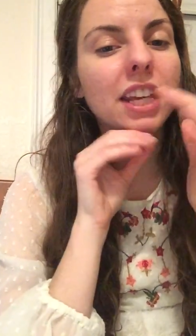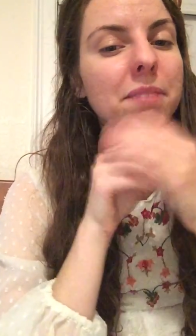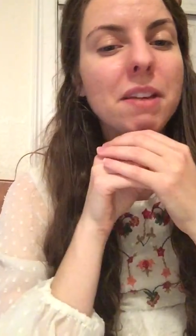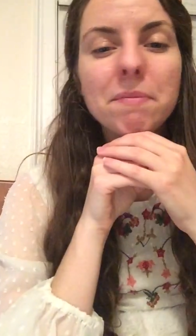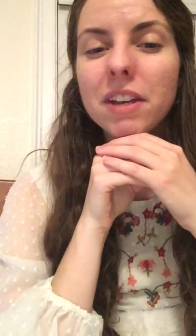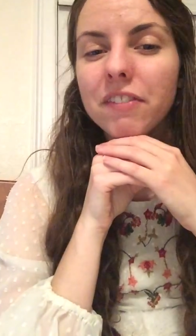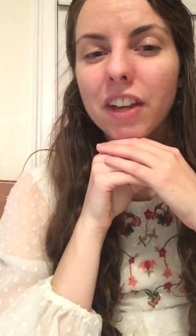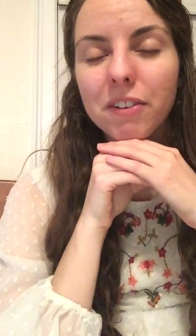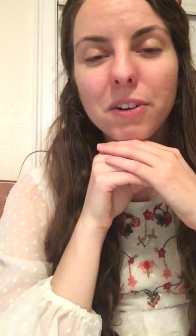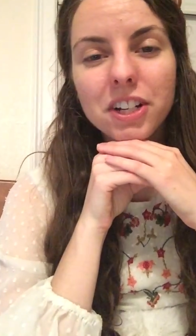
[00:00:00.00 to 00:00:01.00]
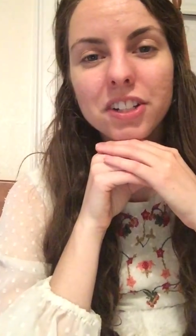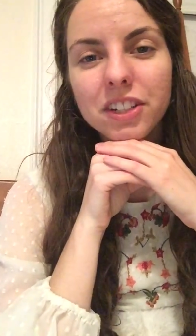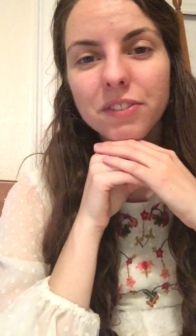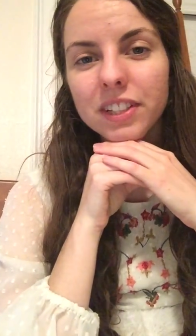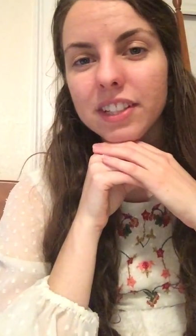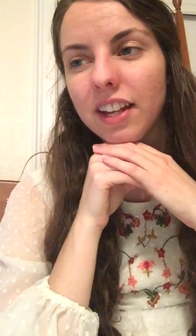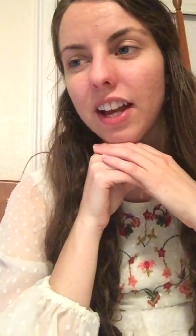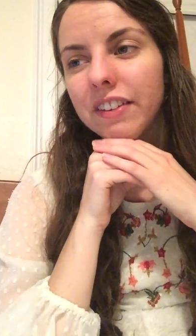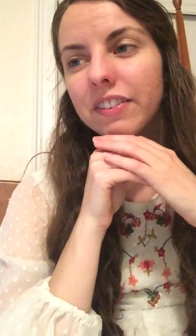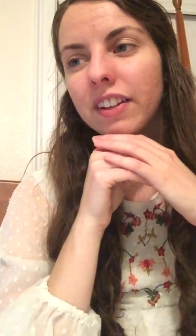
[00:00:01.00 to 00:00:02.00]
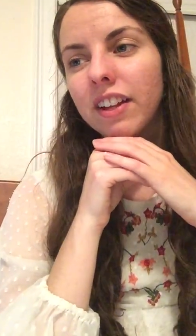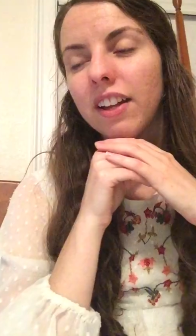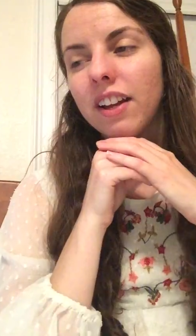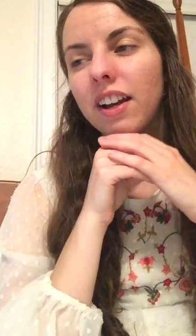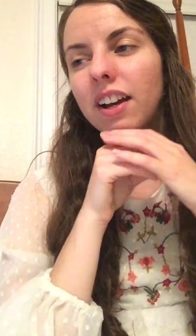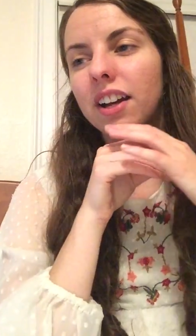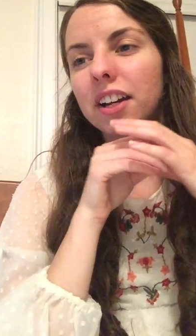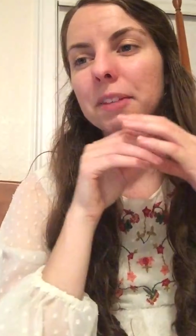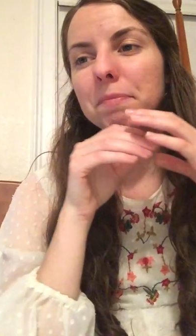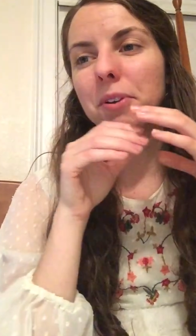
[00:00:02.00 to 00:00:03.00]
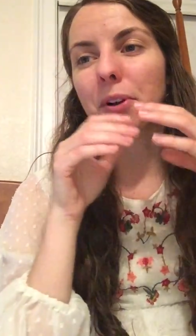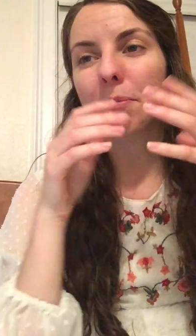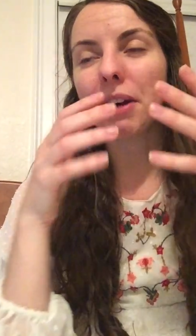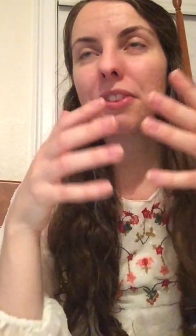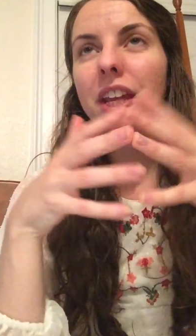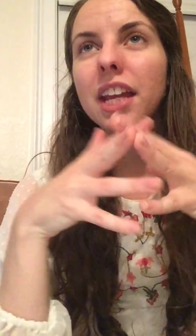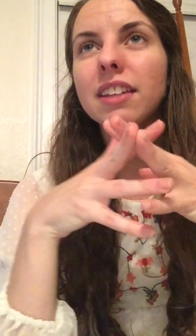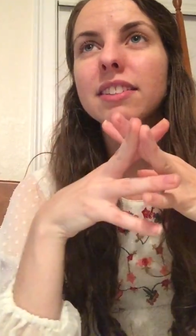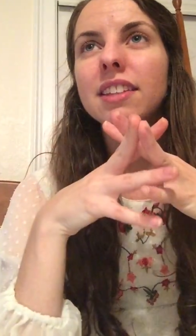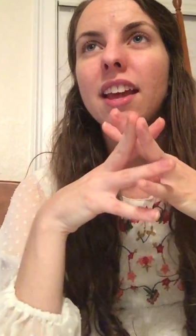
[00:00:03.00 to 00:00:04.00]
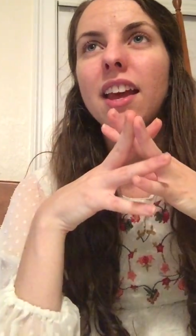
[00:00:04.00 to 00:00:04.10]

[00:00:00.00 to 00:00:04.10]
email me if you have questions with stuff or about things.